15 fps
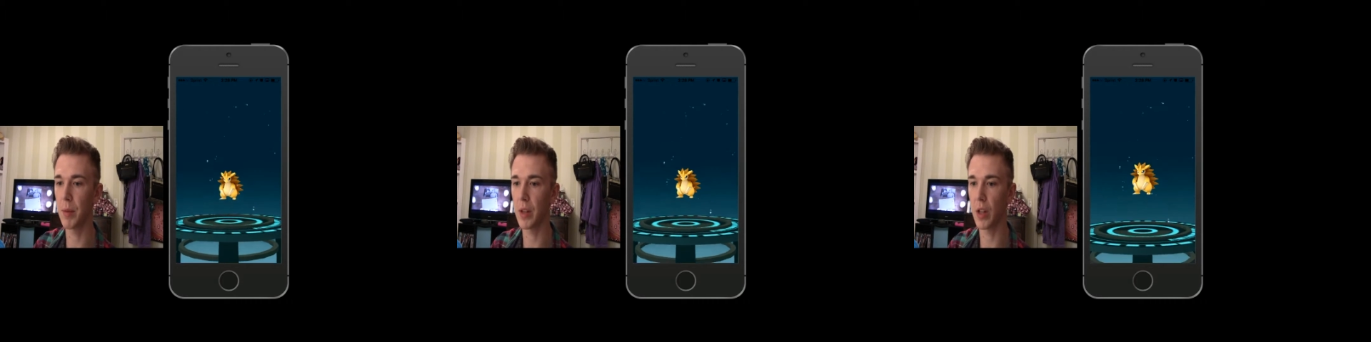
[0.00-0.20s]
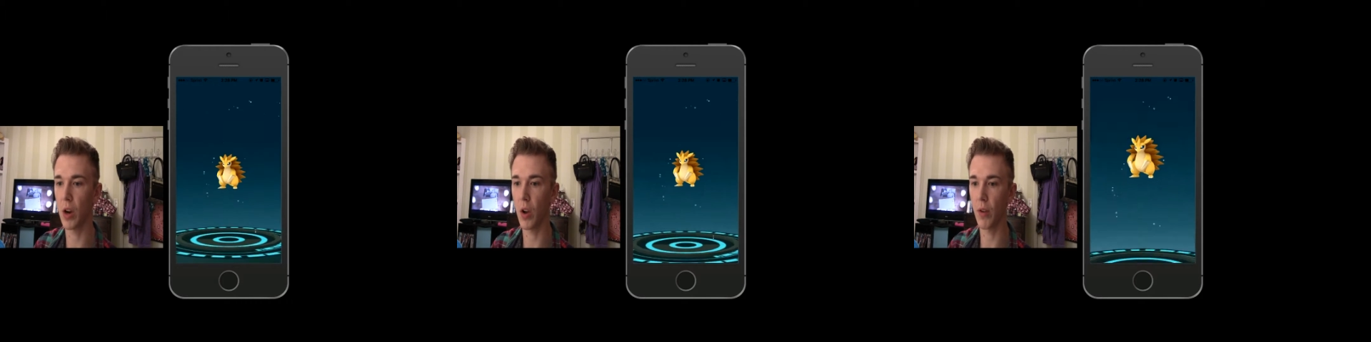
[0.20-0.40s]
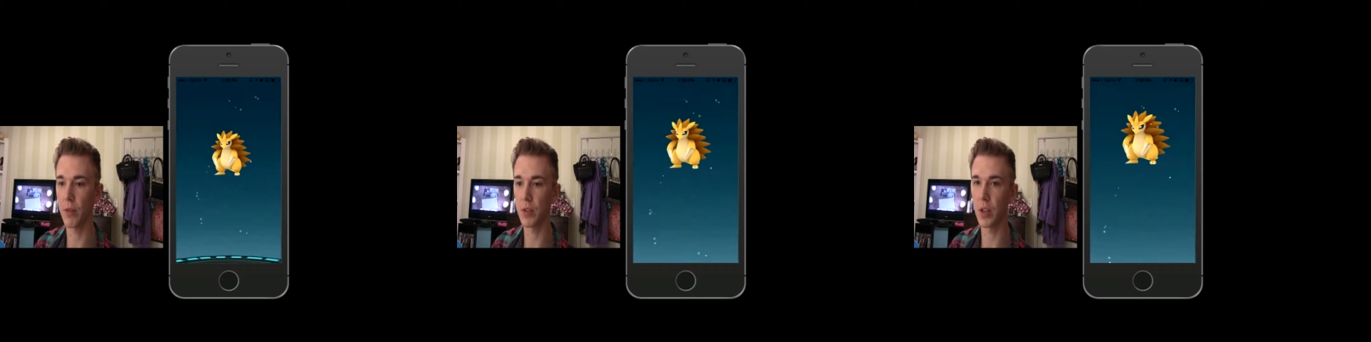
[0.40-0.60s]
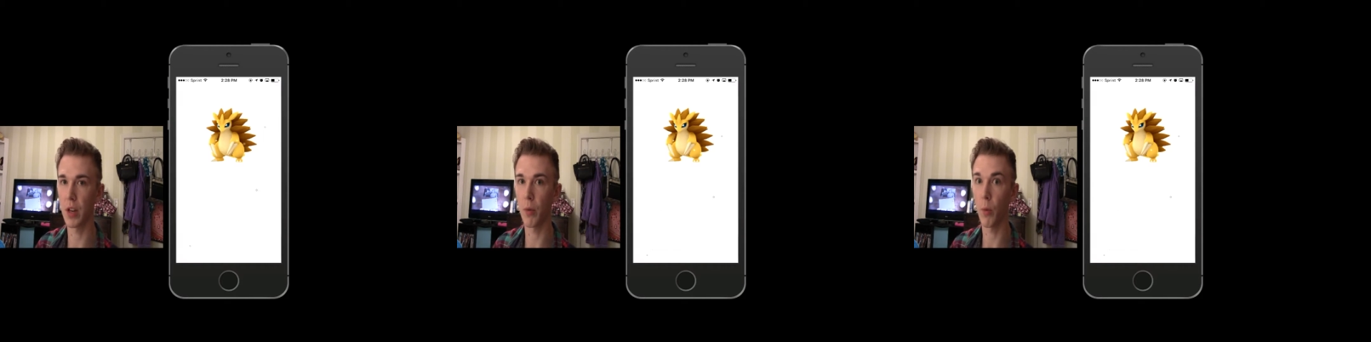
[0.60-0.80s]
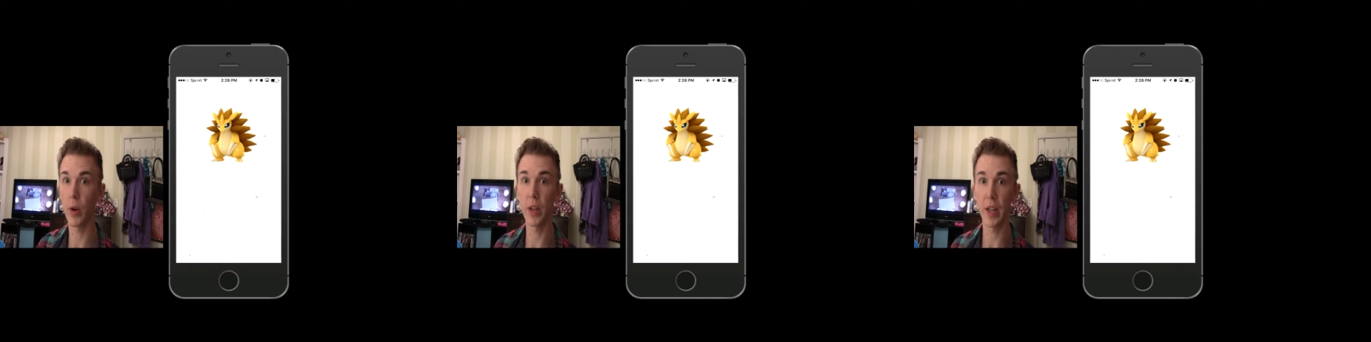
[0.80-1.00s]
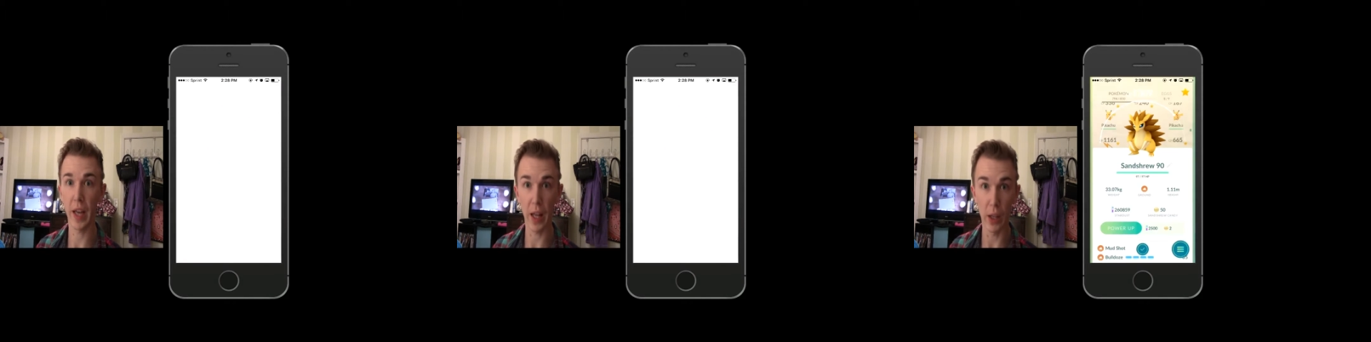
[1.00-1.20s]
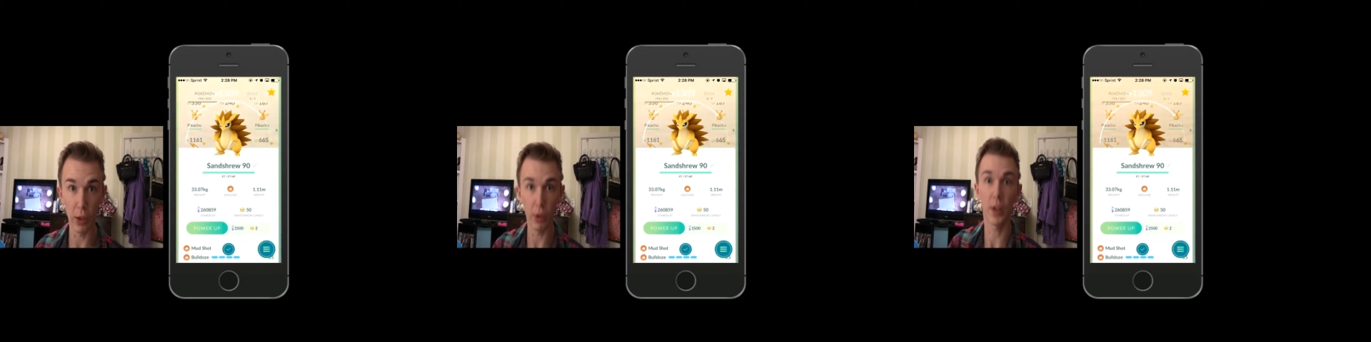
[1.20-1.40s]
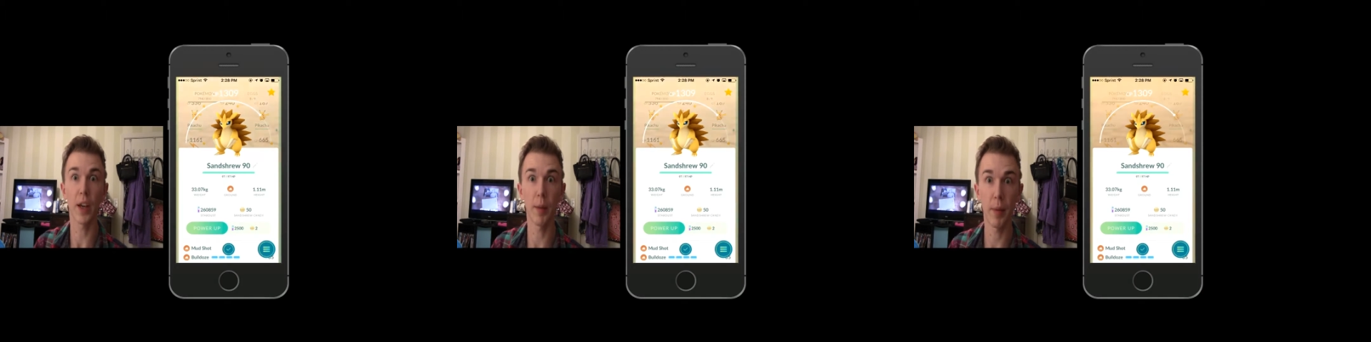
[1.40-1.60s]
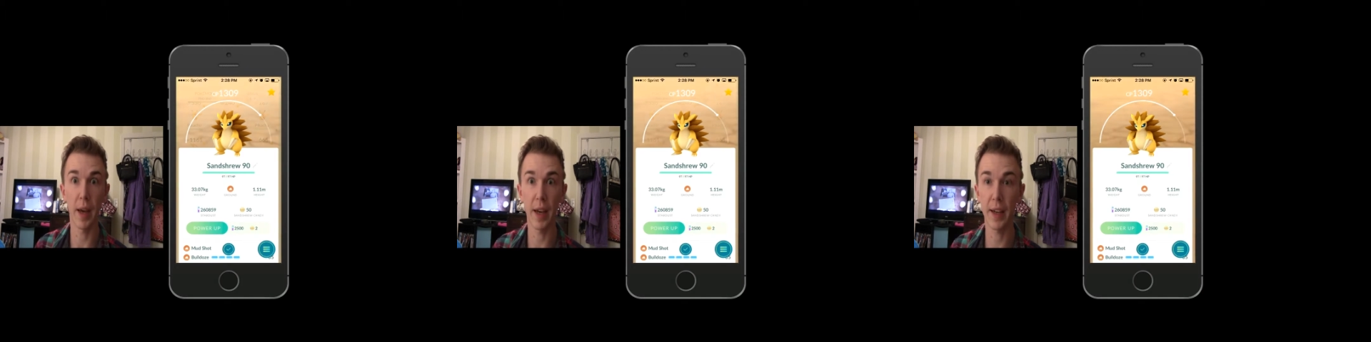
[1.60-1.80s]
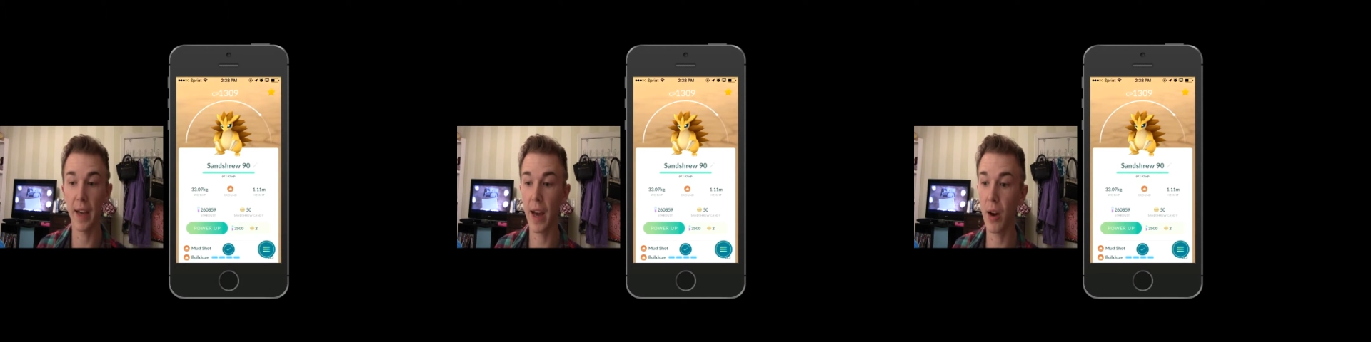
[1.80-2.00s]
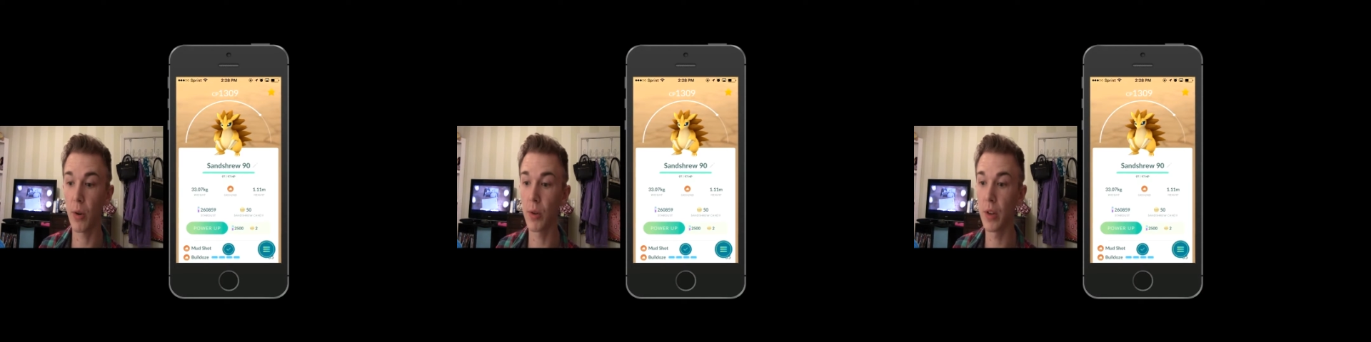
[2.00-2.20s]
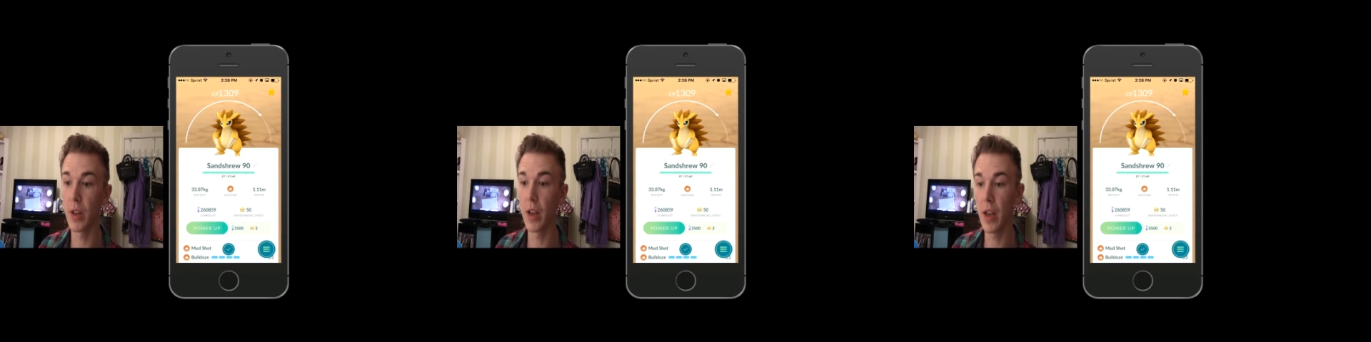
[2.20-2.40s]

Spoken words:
and then all of a sudden one day I look at my account